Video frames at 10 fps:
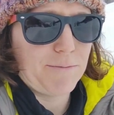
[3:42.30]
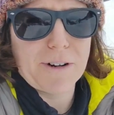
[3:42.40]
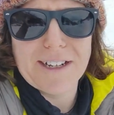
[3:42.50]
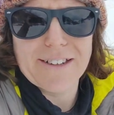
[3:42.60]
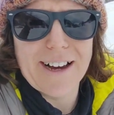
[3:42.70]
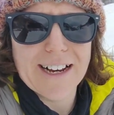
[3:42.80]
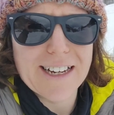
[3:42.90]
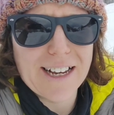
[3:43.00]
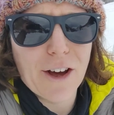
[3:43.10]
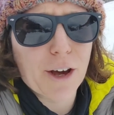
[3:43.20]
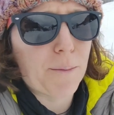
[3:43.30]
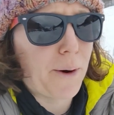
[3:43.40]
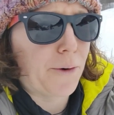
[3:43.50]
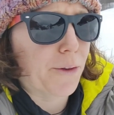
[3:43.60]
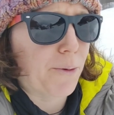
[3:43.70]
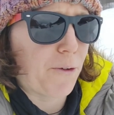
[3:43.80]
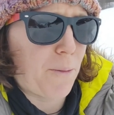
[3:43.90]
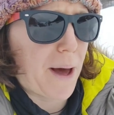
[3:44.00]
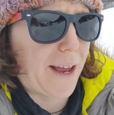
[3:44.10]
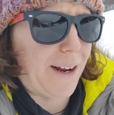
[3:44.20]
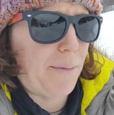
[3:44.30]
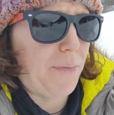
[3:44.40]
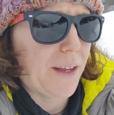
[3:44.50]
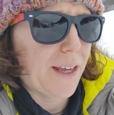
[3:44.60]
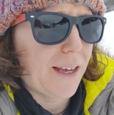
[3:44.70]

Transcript: wanted to actually look at poles before buying them.